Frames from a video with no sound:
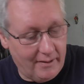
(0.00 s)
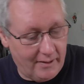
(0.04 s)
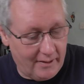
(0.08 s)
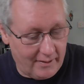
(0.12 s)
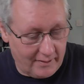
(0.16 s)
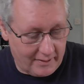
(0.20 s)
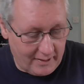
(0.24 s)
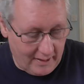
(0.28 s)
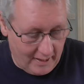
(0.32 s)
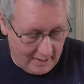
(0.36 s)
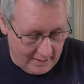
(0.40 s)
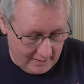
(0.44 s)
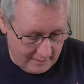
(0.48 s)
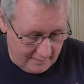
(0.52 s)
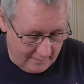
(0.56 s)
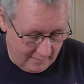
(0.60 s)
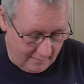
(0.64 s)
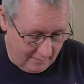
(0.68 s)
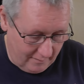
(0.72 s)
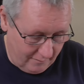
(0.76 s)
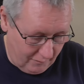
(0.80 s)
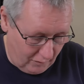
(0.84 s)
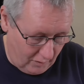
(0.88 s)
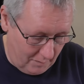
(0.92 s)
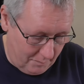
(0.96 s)
Uh, again,
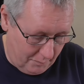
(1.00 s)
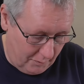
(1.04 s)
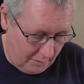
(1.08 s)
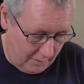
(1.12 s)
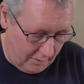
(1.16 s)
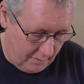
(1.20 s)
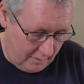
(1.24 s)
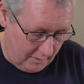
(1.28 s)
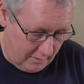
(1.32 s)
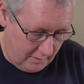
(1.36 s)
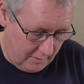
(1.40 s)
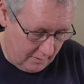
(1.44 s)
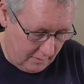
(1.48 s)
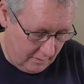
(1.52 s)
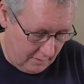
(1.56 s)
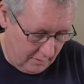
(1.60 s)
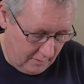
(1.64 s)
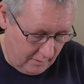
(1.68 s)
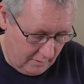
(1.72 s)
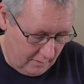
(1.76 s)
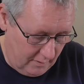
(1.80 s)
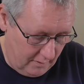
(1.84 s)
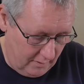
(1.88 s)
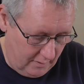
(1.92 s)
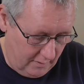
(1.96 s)
if I put
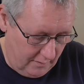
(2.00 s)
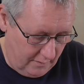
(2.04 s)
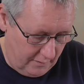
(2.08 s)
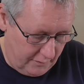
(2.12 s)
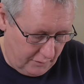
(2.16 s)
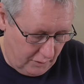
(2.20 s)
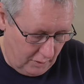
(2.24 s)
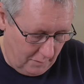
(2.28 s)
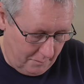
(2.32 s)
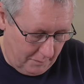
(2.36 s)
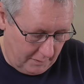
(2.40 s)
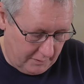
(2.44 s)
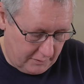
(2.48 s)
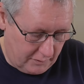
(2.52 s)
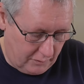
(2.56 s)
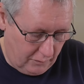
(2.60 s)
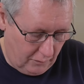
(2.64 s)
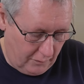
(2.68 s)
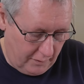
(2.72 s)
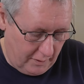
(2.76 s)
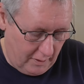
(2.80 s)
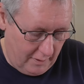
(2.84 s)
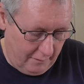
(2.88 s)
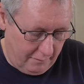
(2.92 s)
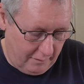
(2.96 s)
two pence
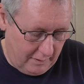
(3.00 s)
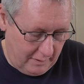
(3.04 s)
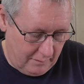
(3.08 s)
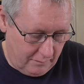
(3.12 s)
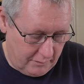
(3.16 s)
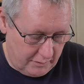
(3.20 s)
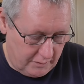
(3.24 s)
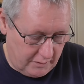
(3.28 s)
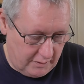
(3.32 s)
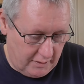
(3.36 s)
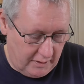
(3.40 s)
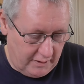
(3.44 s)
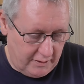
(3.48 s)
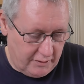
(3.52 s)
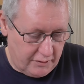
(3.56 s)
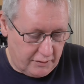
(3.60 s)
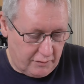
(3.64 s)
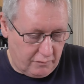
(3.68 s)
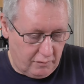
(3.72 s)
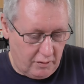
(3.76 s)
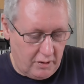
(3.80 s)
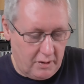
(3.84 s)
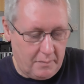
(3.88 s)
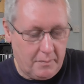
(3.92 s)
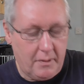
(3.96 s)
coin over it, which is an inch
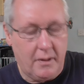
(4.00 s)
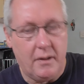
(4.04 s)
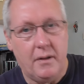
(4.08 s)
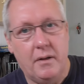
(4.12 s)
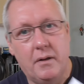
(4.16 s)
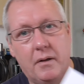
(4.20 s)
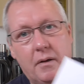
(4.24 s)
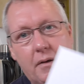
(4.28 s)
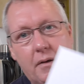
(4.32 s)
group,